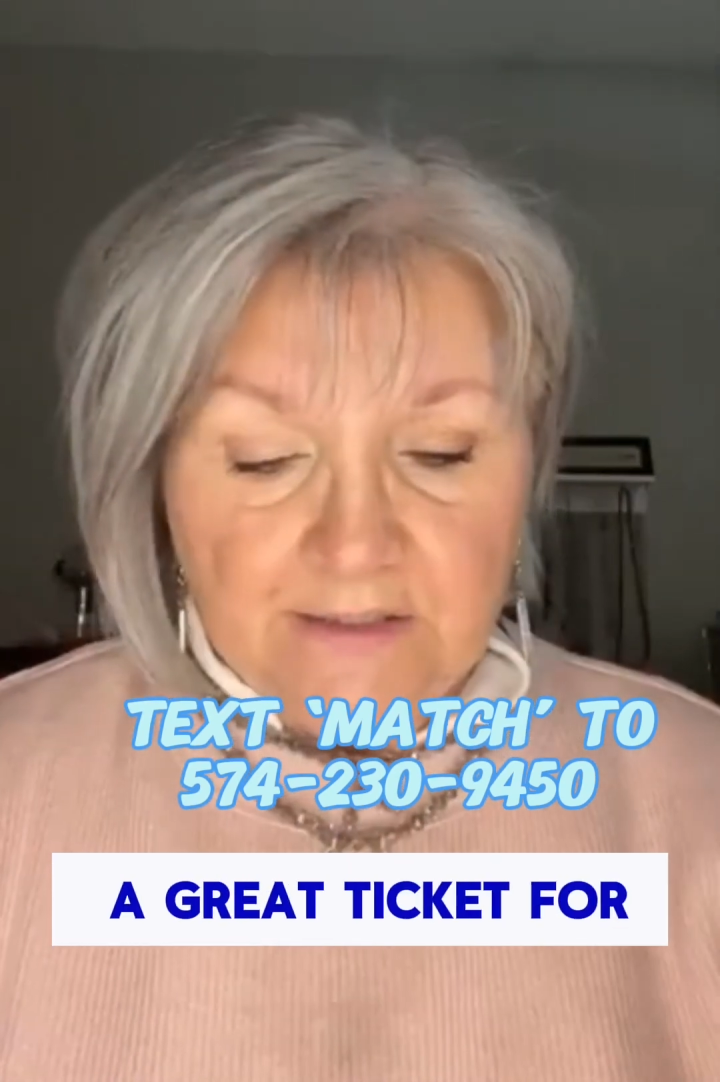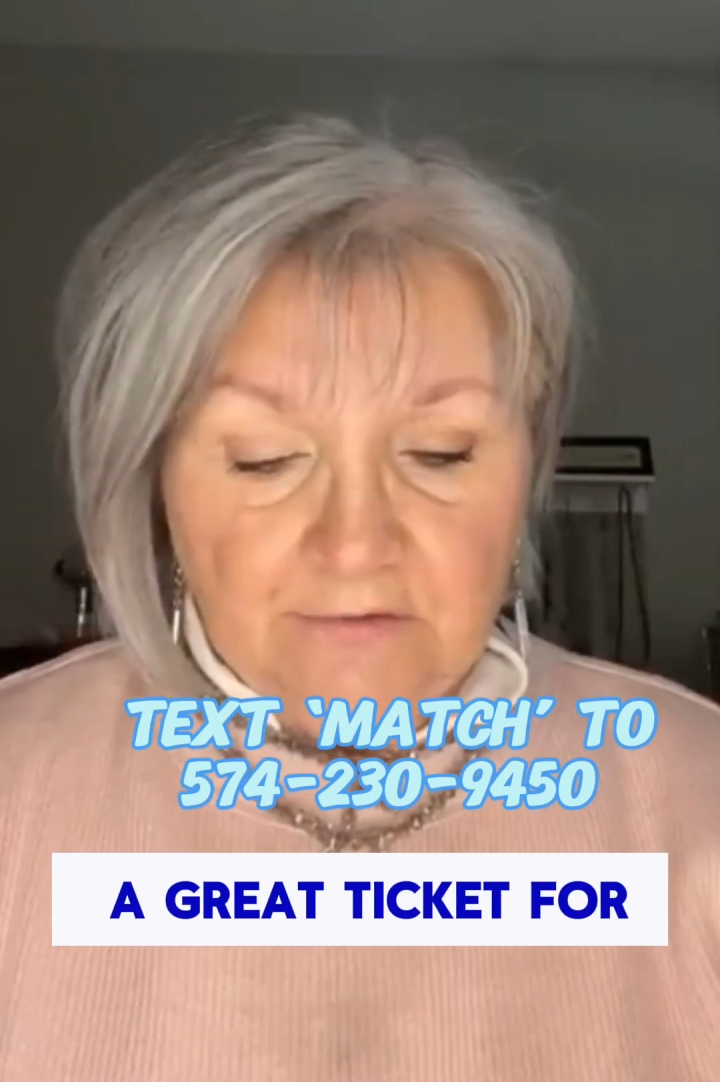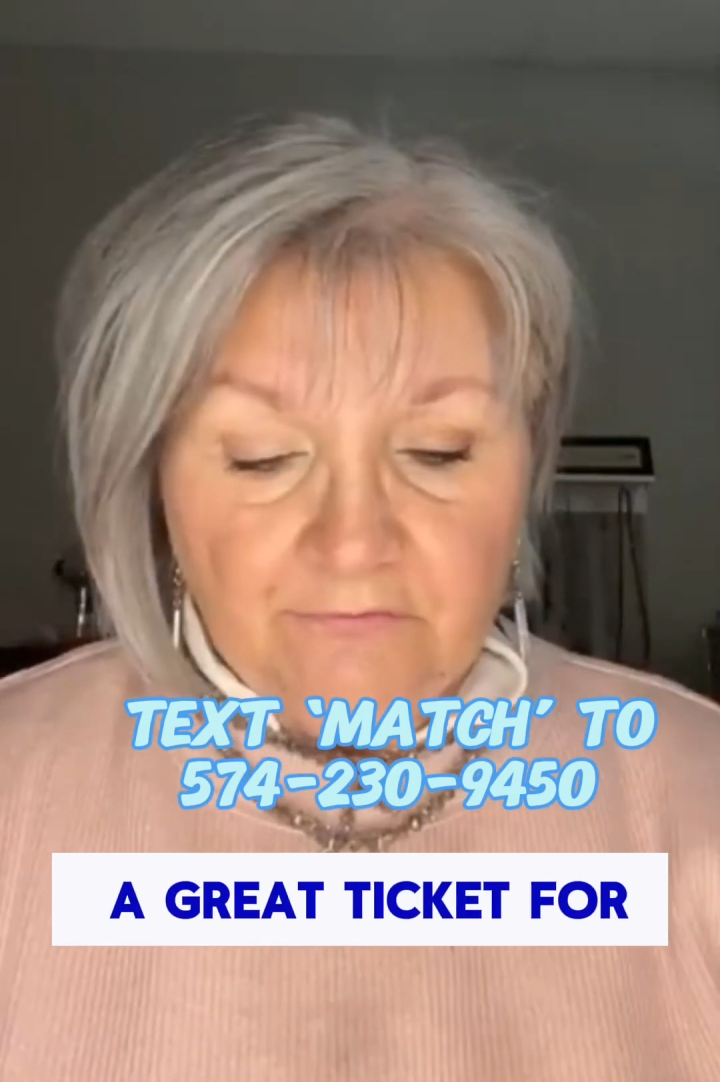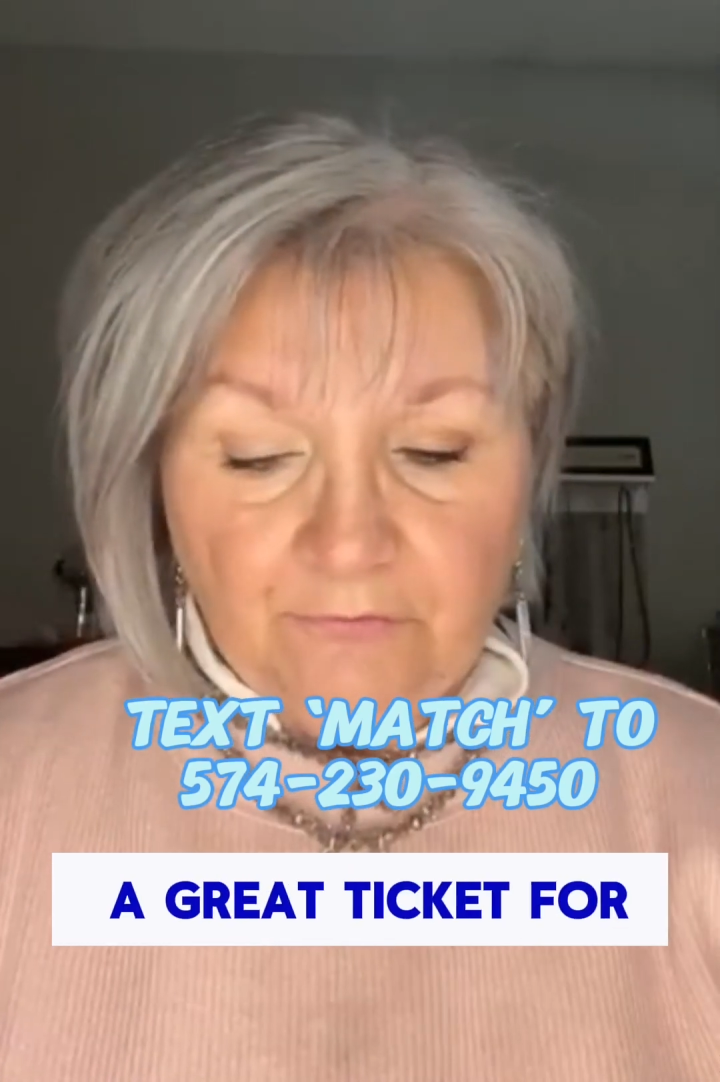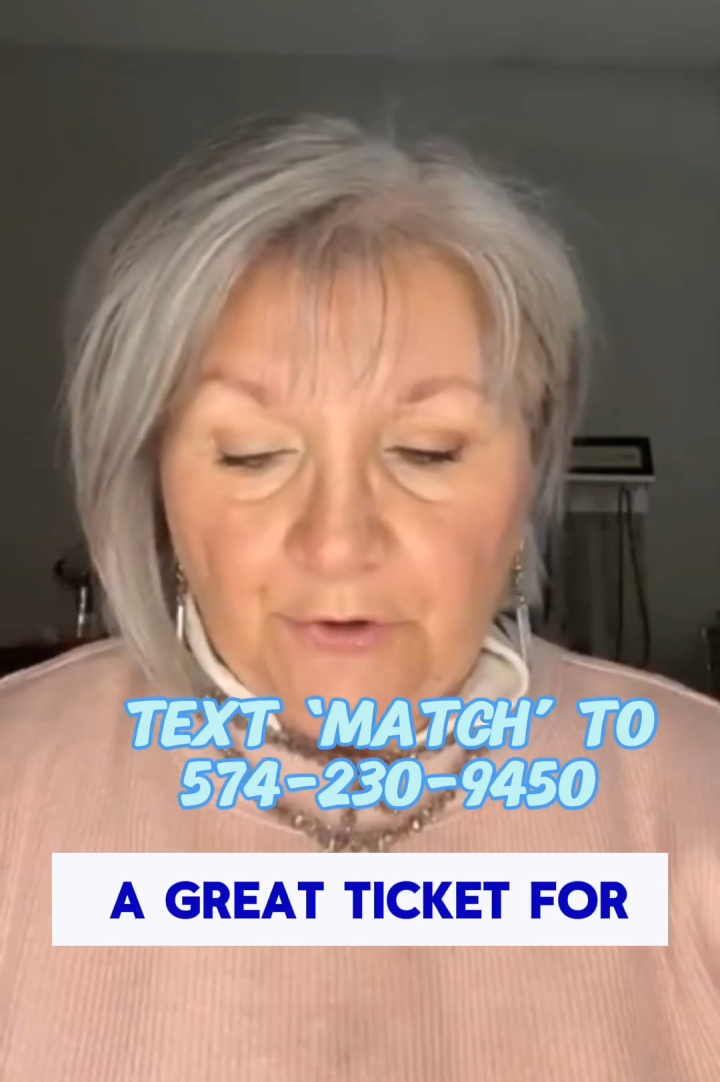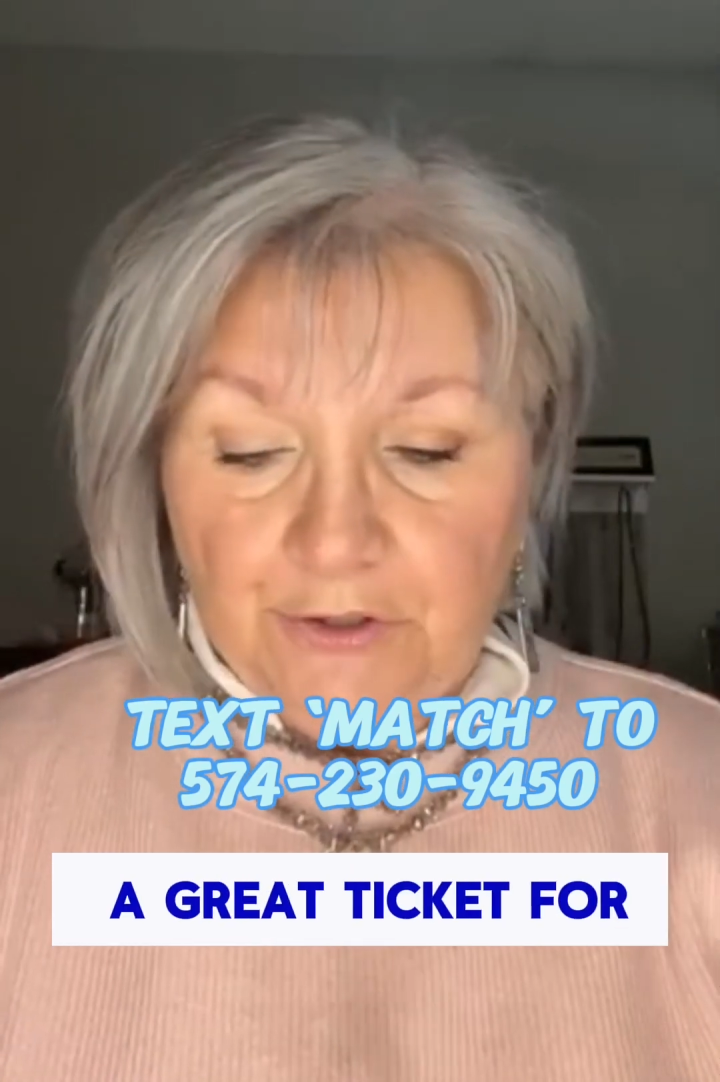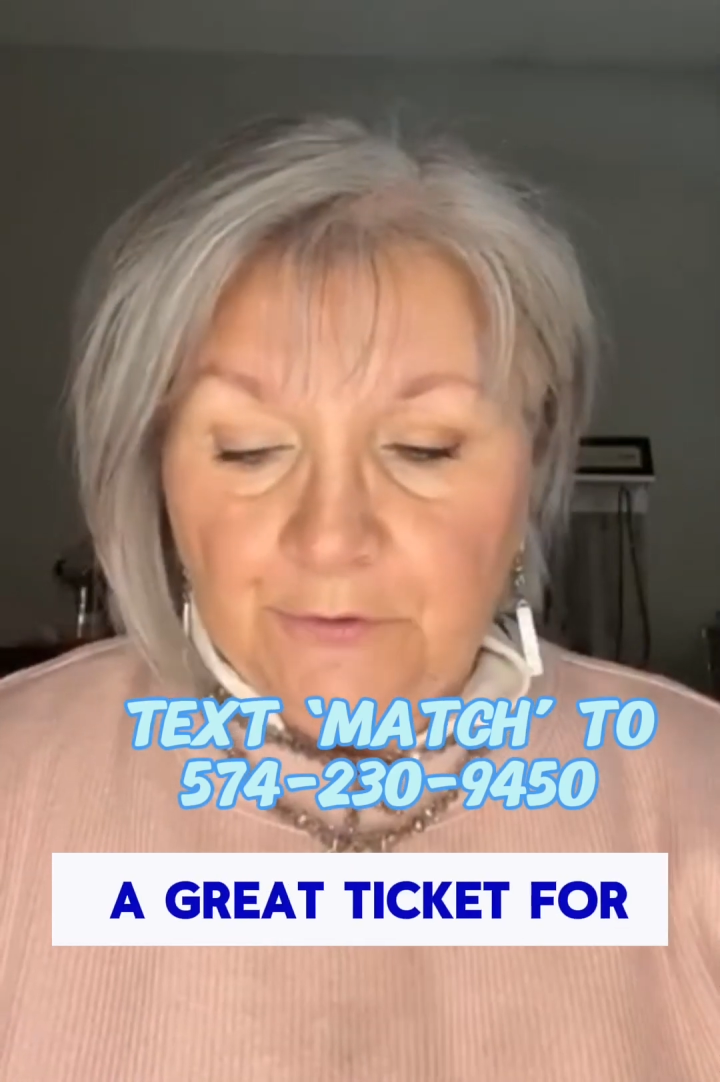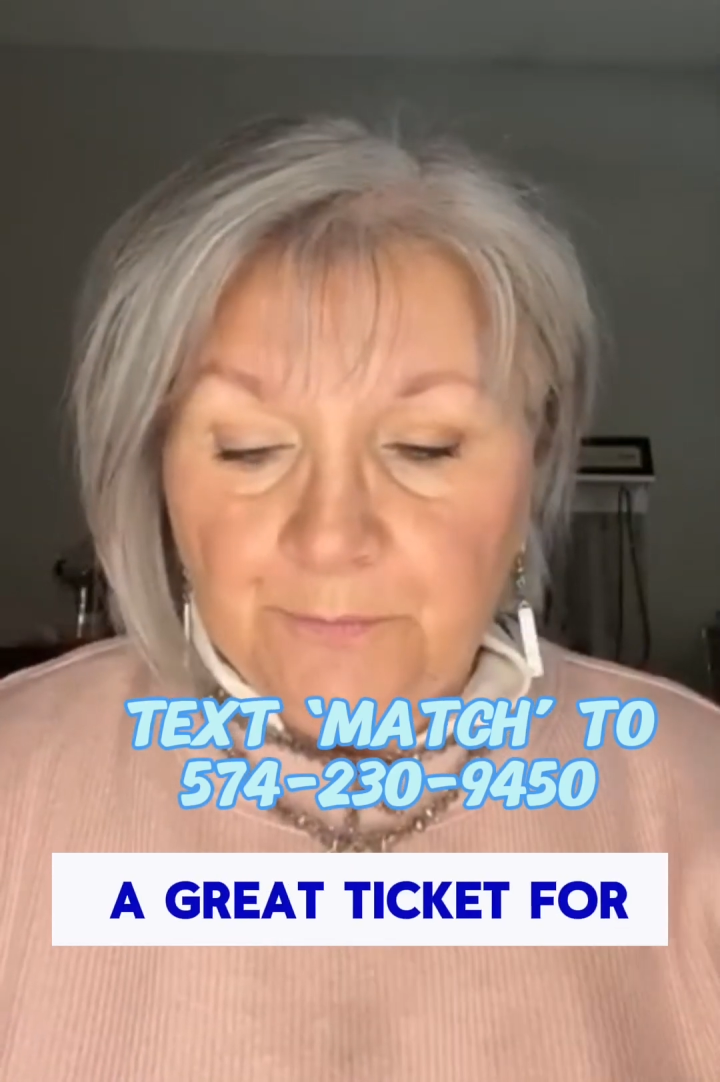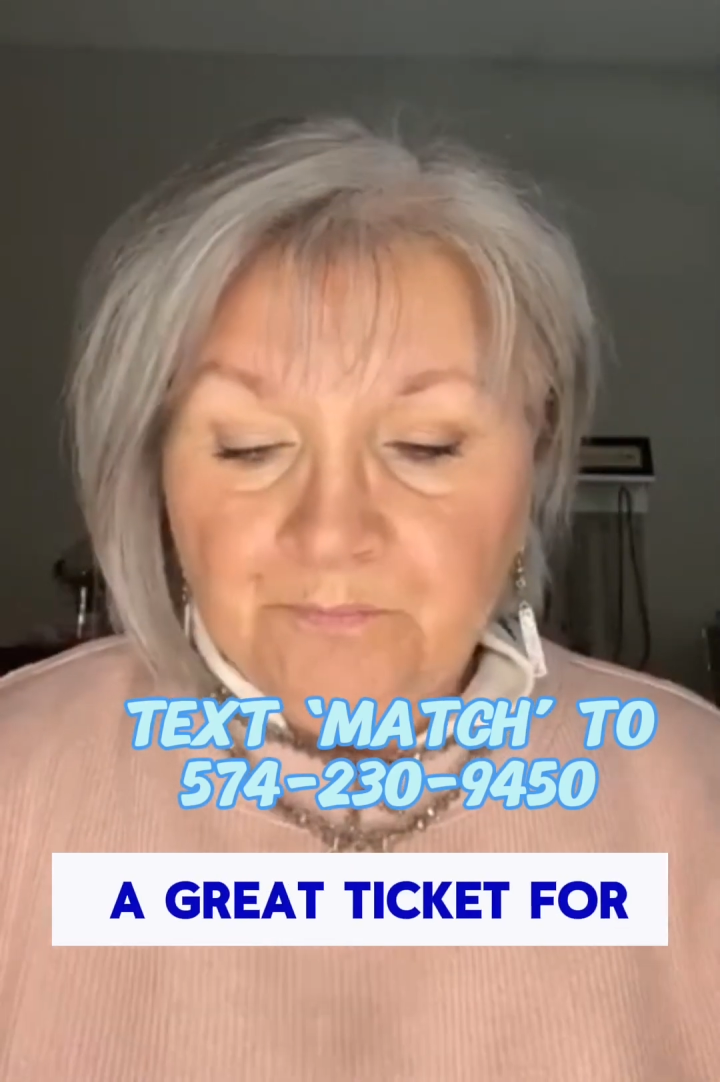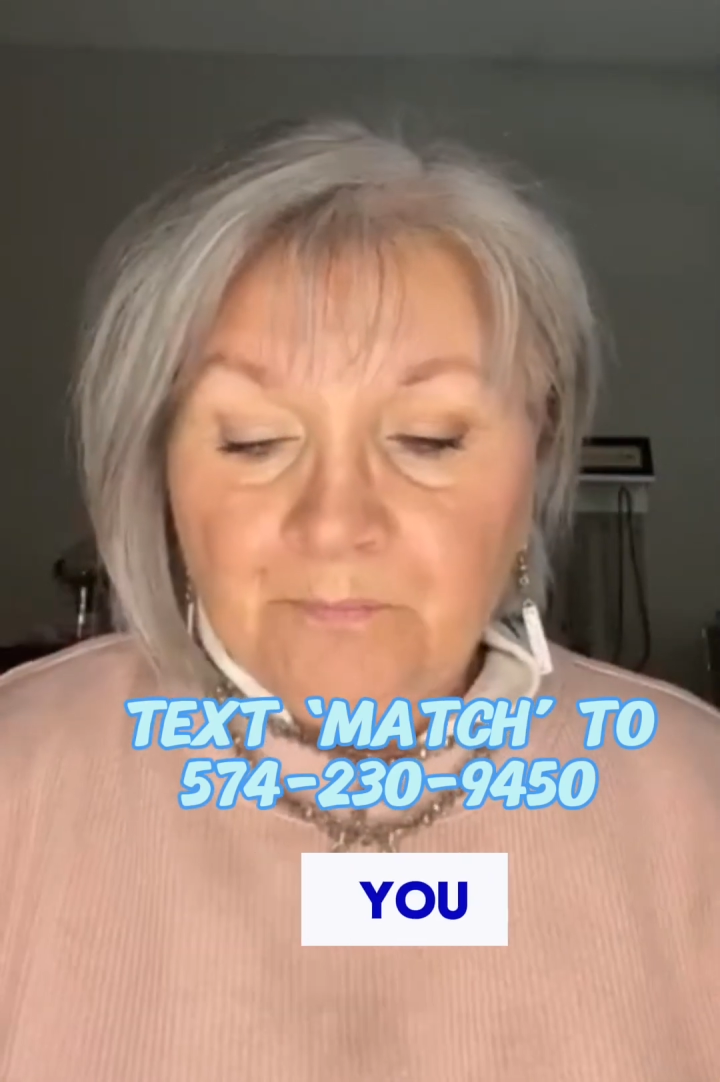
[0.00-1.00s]
ticket for
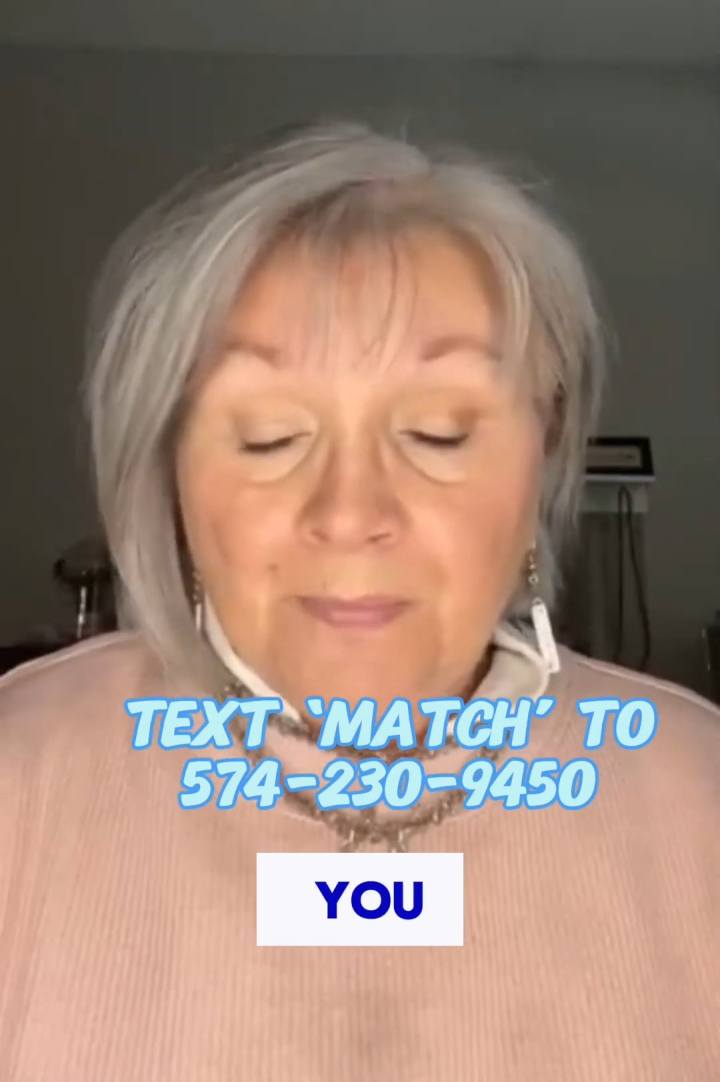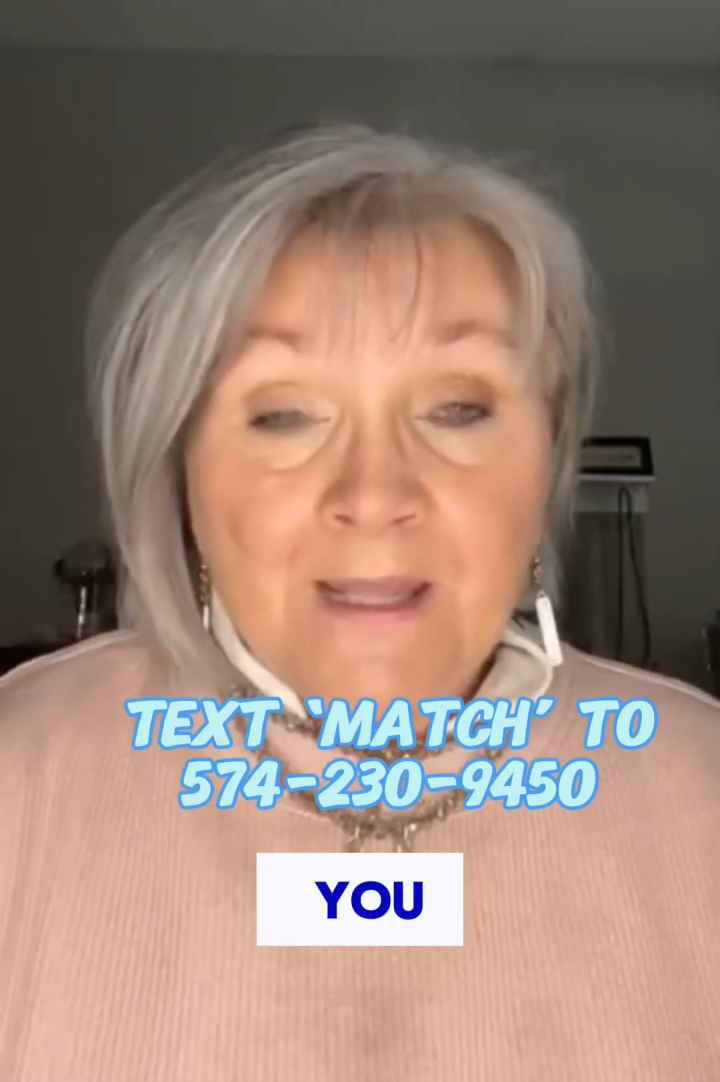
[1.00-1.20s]
you.